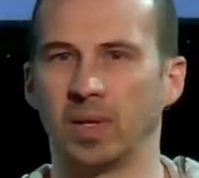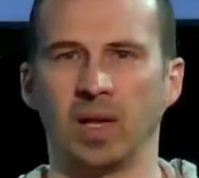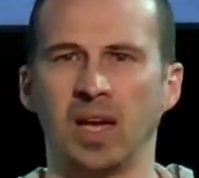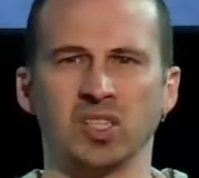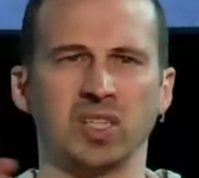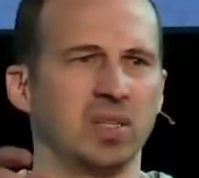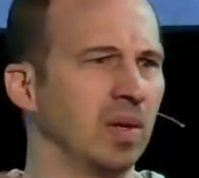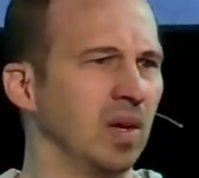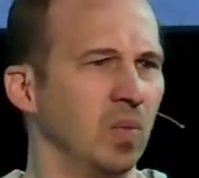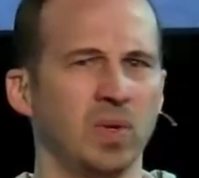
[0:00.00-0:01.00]
actually,
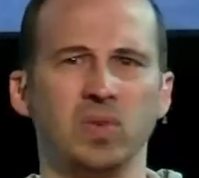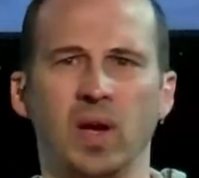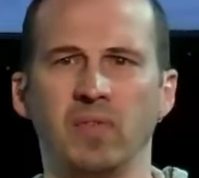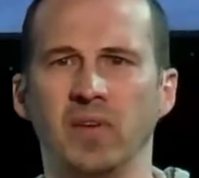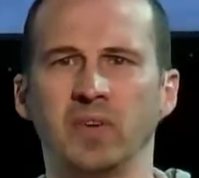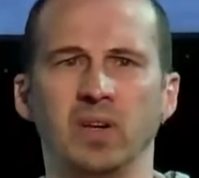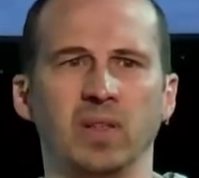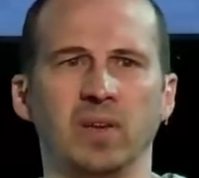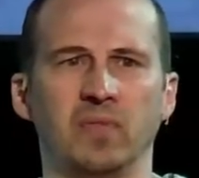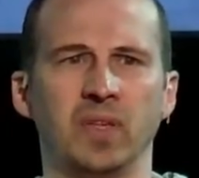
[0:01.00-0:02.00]
we do have enough here
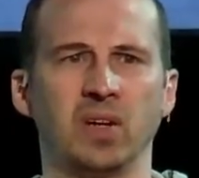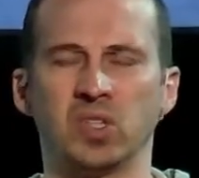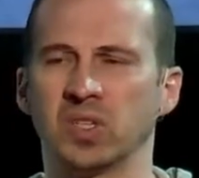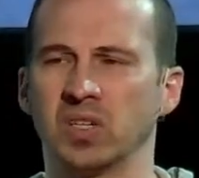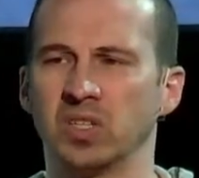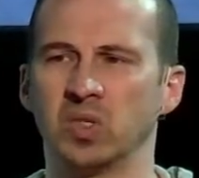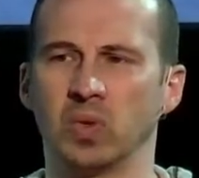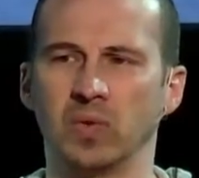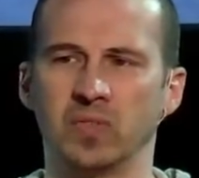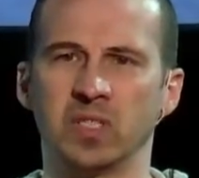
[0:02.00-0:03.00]
that if the ushers can just sort
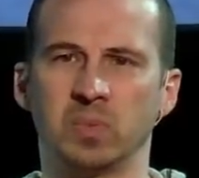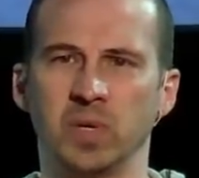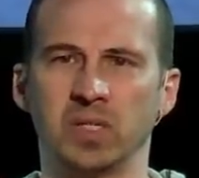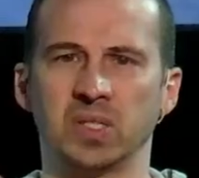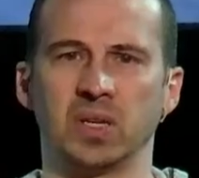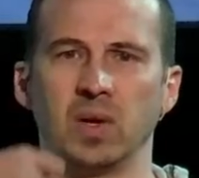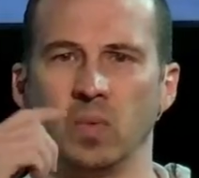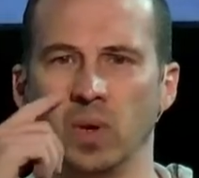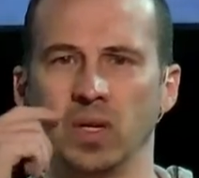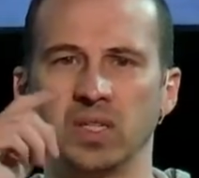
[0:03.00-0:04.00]
of dismiss
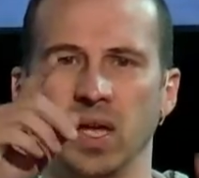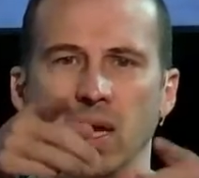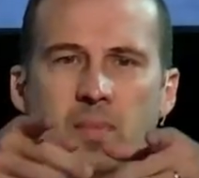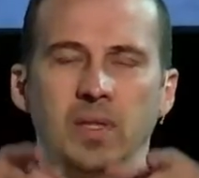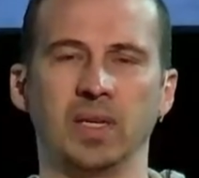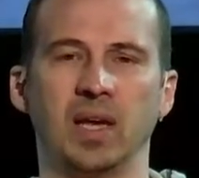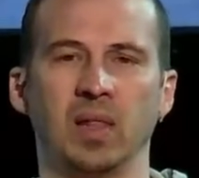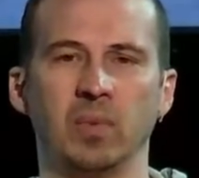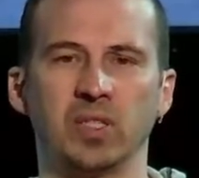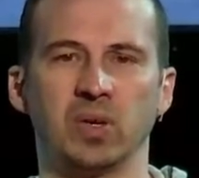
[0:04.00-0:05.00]
one at a time, and the
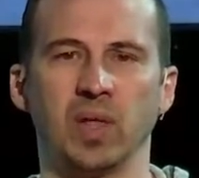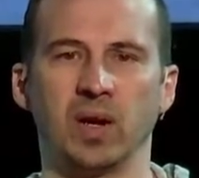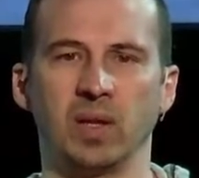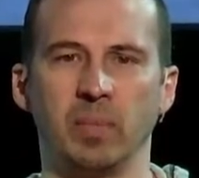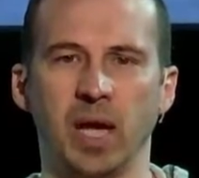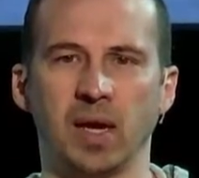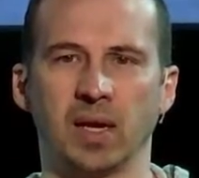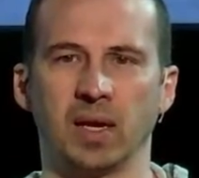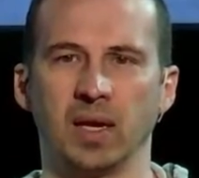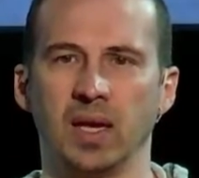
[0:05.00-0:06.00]
elements are there in the back.
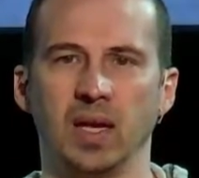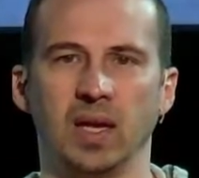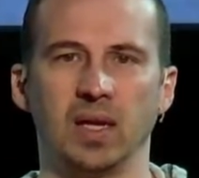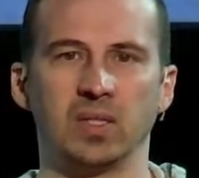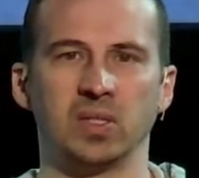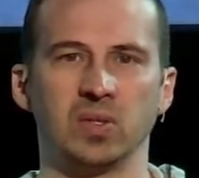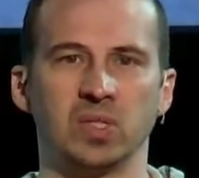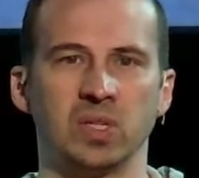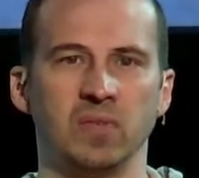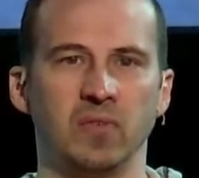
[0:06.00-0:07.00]
And so,
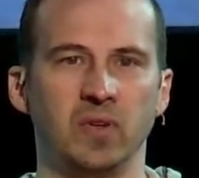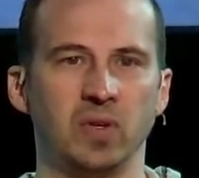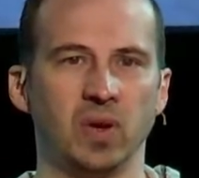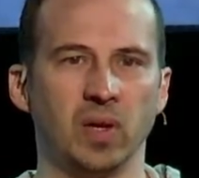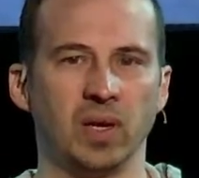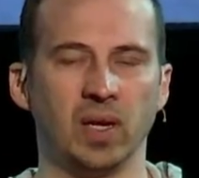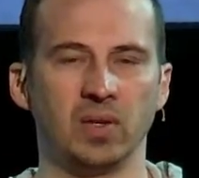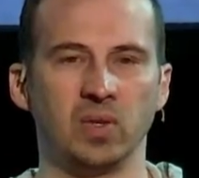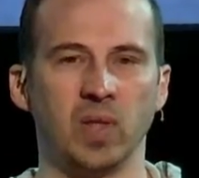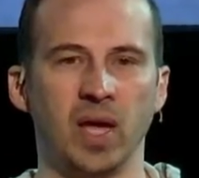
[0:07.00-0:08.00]
Steve, if you can go ahead and
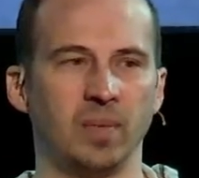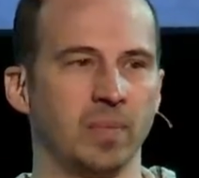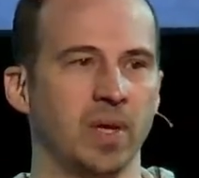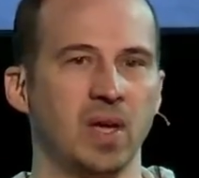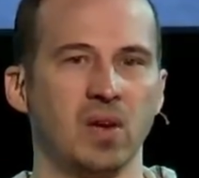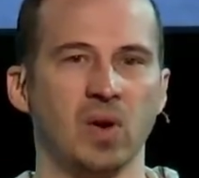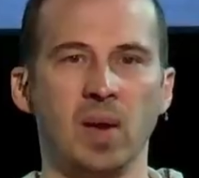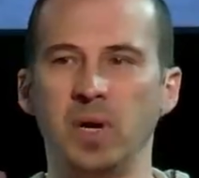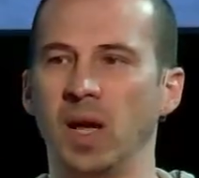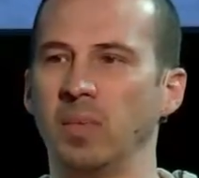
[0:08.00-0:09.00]
do that. Grab
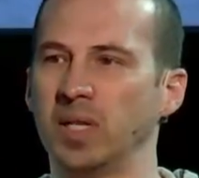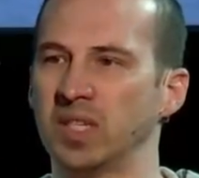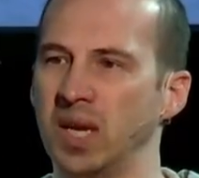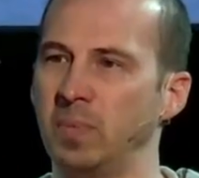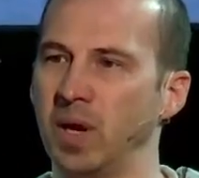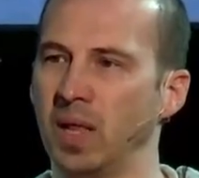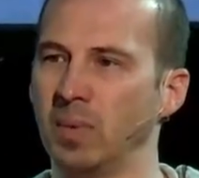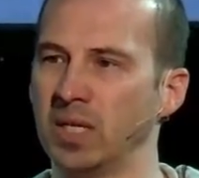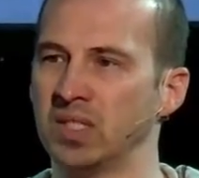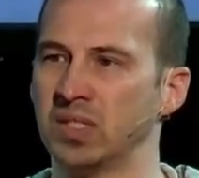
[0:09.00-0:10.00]
your elements, keep your
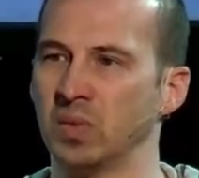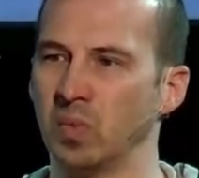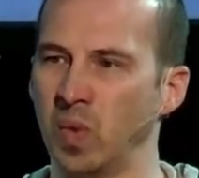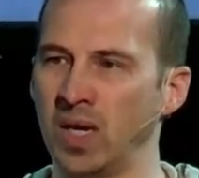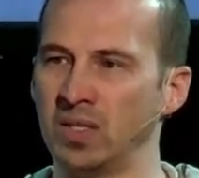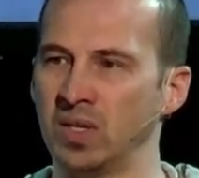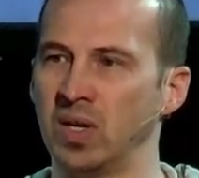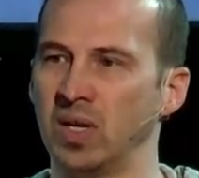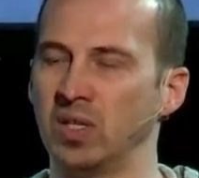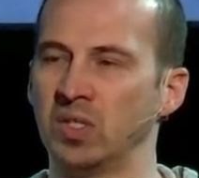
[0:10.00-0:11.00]
elements, wait until
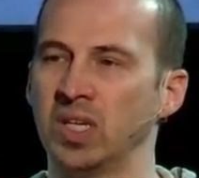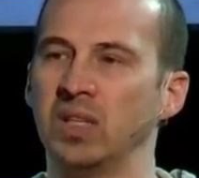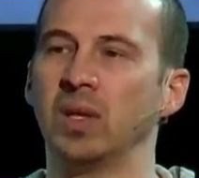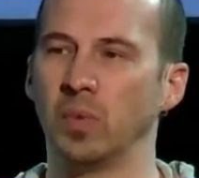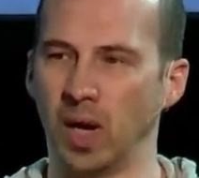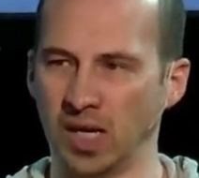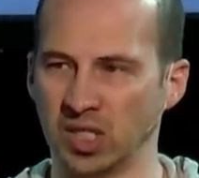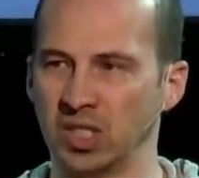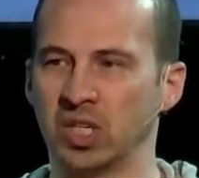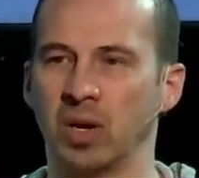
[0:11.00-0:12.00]
you're in your seat, and then we'll actually
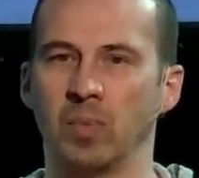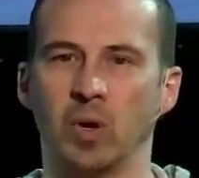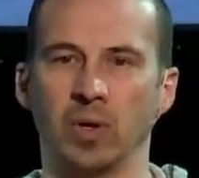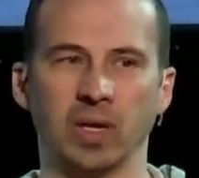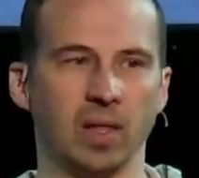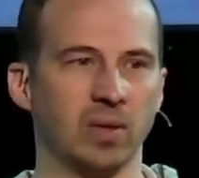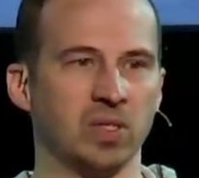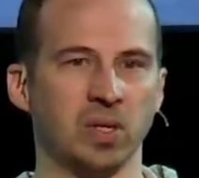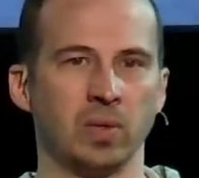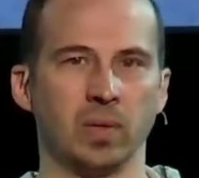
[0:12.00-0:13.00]
share them all together.
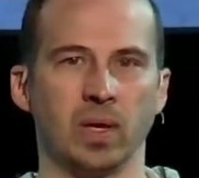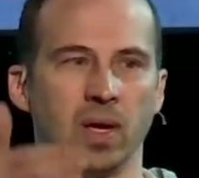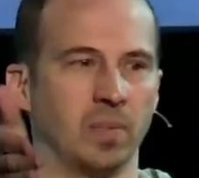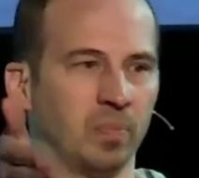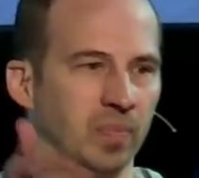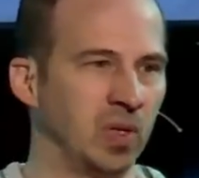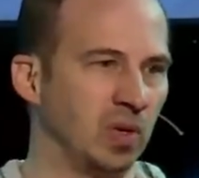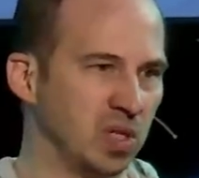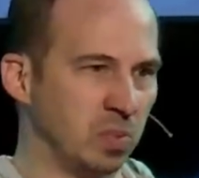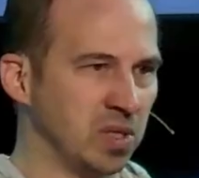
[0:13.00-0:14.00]
So you're
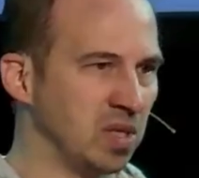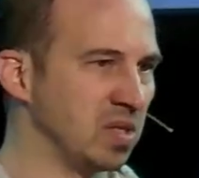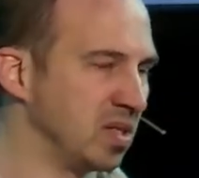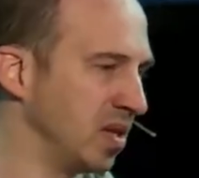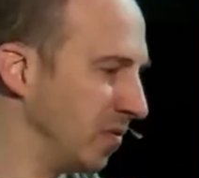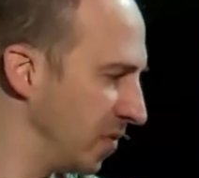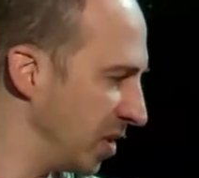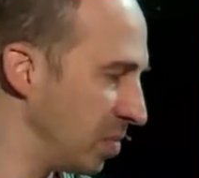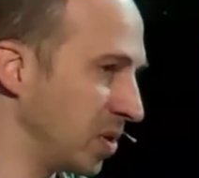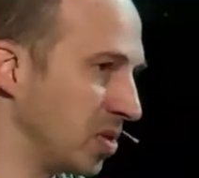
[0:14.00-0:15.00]
dismissed as Steve
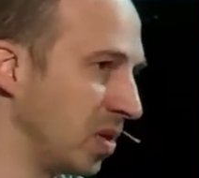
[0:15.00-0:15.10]
dismissed.